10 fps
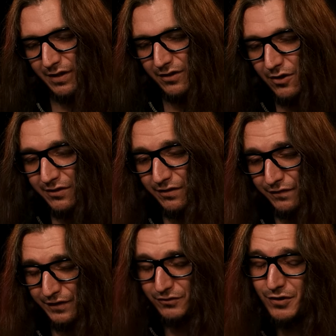I hooked the
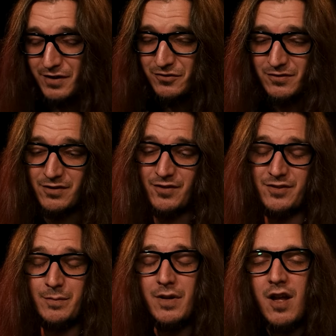filtration
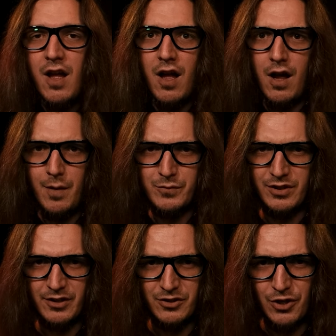system up
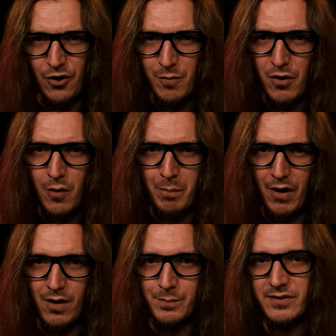to turbo
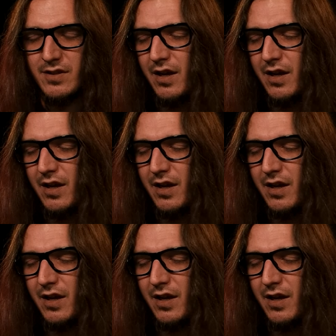pumps.